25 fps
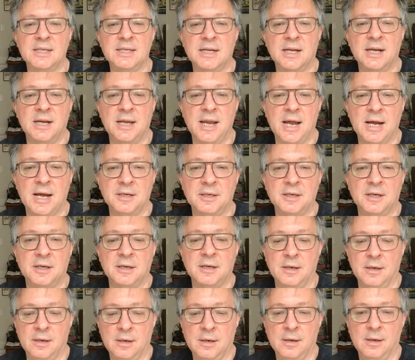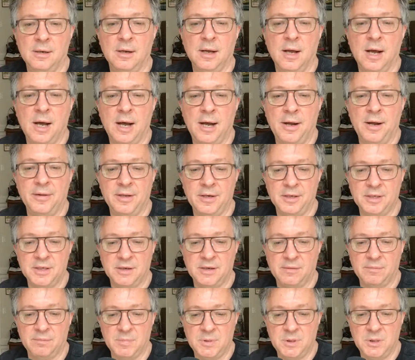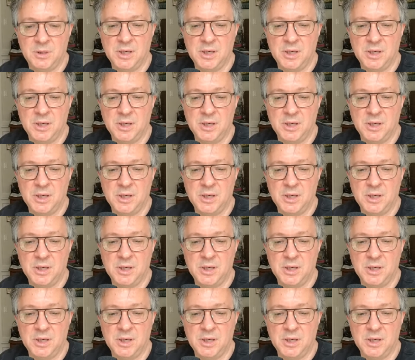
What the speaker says: connection. There's an